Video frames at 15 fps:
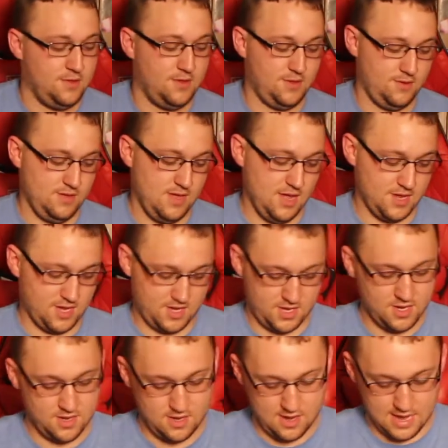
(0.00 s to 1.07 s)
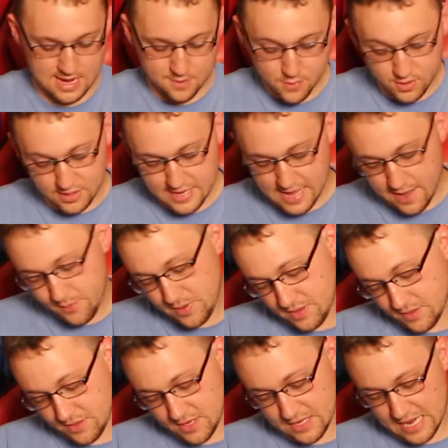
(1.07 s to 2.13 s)
So yes. And I'm really happy
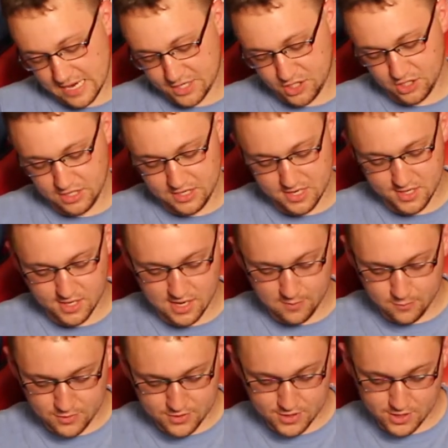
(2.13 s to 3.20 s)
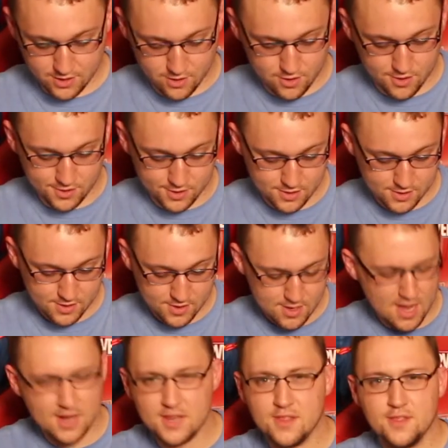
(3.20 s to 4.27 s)
that these actually did come with the card.
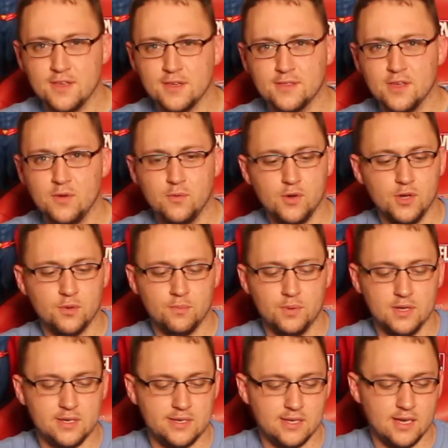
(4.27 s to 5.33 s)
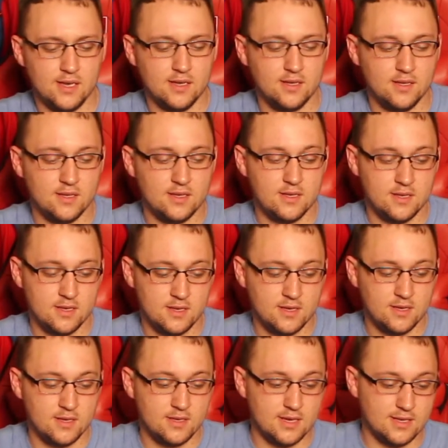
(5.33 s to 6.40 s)
I didn't think they would, but
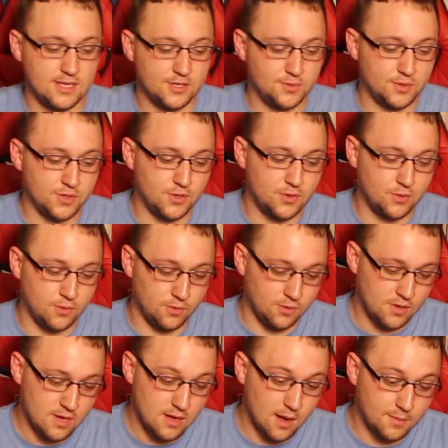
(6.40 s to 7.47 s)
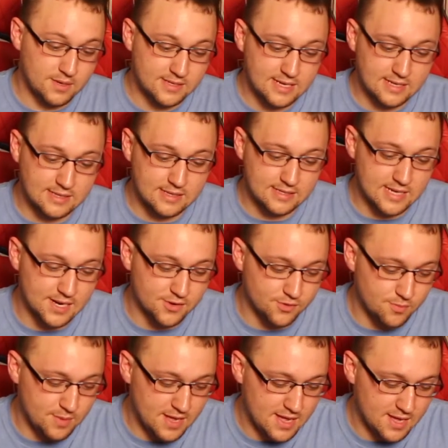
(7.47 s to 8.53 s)
yeah, that's really cool. I'm going to take these out of
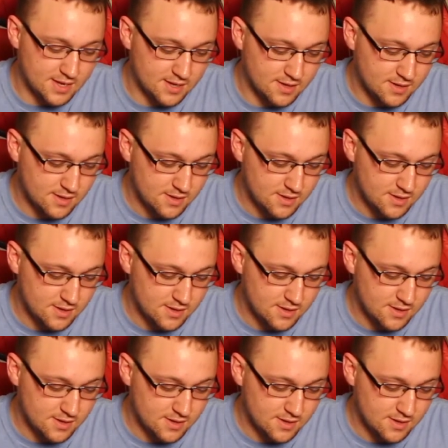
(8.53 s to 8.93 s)
the bag